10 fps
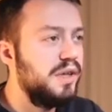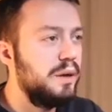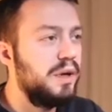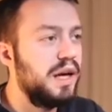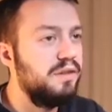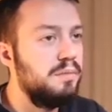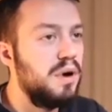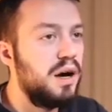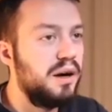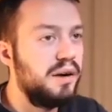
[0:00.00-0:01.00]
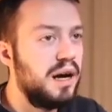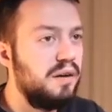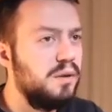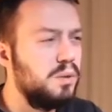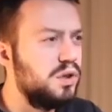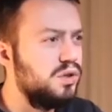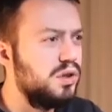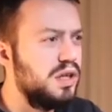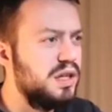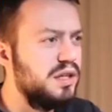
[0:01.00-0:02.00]
Then we have the bar graph,
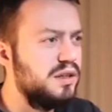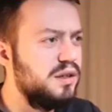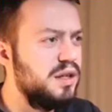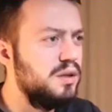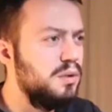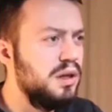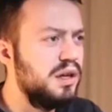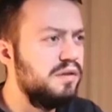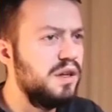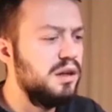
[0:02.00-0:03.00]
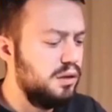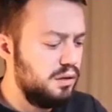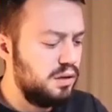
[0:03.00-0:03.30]
which is this one, I think.